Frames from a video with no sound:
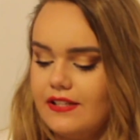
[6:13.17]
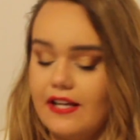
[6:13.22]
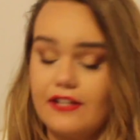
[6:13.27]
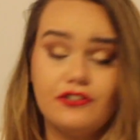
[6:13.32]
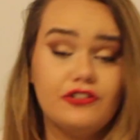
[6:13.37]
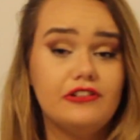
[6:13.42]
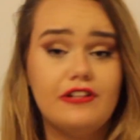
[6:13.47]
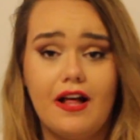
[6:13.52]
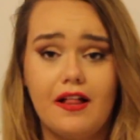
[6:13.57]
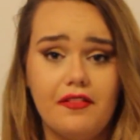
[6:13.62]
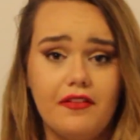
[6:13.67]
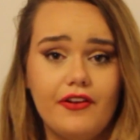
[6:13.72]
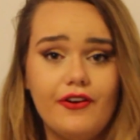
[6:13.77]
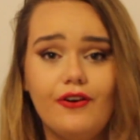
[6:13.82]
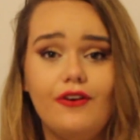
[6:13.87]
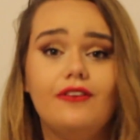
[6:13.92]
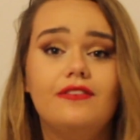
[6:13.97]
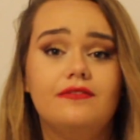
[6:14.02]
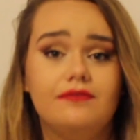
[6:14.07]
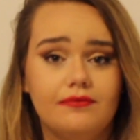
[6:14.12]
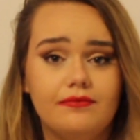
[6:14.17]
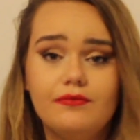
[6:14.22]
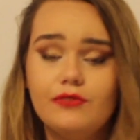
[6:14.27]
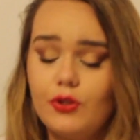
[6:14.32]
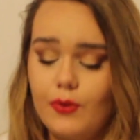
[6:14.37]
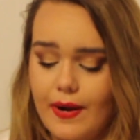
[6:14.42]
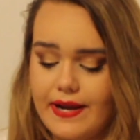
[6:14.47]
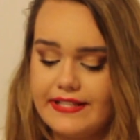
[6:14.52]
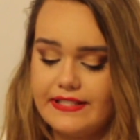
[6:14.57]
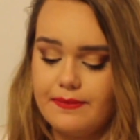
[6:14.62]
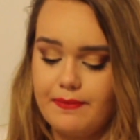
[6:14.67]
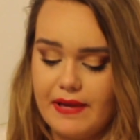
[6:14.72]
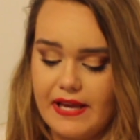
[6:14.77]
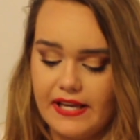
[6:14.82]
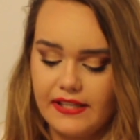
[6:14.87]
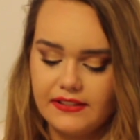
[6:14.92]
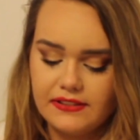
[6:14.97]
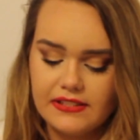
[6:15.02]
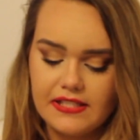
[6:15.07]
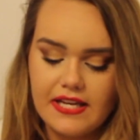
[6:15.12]
actually not little, quite
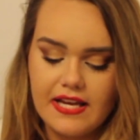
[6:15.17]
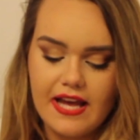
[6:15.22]
big.